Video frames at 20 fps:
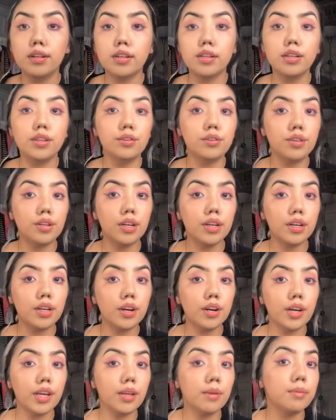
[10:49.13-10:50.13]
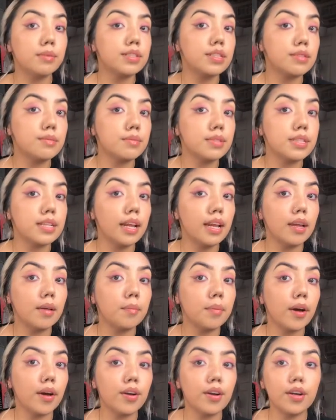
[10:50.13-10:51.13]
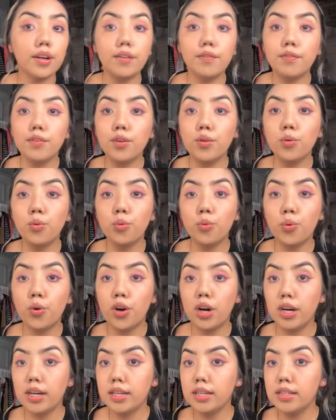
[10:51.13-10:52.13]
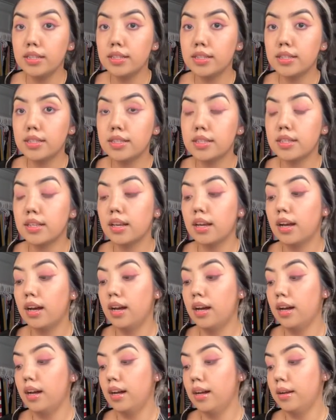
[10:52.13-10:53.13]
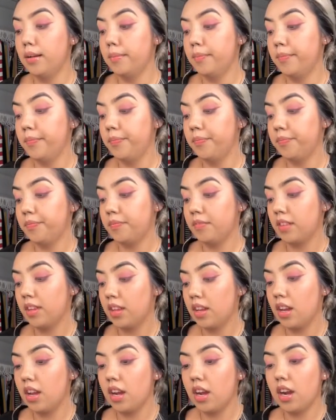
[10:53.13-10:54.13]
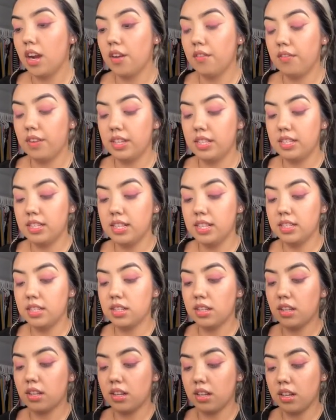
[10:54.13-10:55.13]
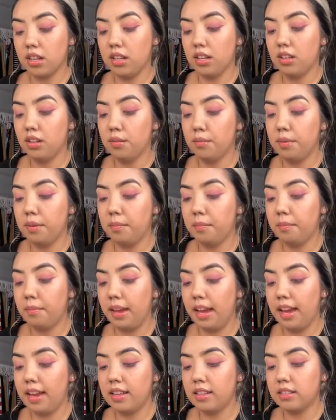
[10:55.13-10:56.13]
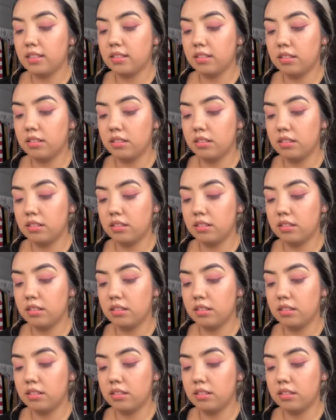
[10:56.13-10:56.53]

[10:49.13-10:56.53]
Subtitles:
You could go in with some setting powder if you want. Her face does look a little bit matte,